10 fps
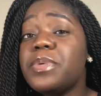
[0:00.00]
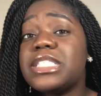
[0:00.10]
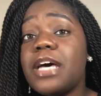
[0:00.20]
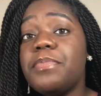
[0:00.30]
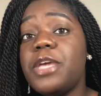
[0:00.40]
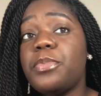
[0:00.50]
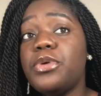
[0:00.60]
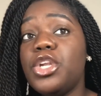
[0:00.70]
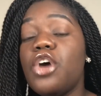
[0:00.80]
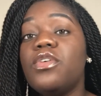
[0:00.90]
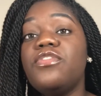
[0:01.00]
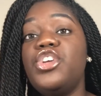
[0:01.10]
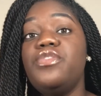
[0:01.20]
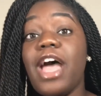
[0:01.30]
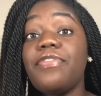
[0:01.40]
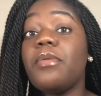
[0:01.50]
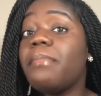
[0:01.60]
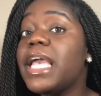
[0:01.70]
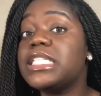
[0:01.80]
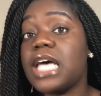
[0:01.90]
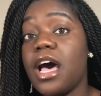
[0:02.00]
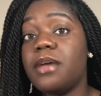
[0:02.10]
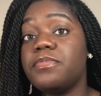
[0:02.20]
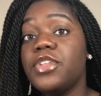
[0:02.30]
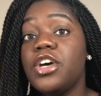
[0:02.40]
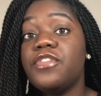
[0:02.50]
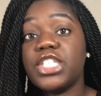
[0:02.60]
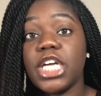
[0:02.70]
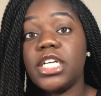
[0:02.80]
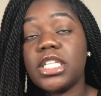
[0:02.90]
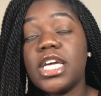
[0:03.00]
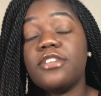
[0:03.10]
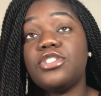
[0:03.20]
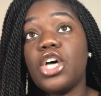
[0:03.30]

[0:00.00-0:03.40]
some people, you know, you have to make time for certain things.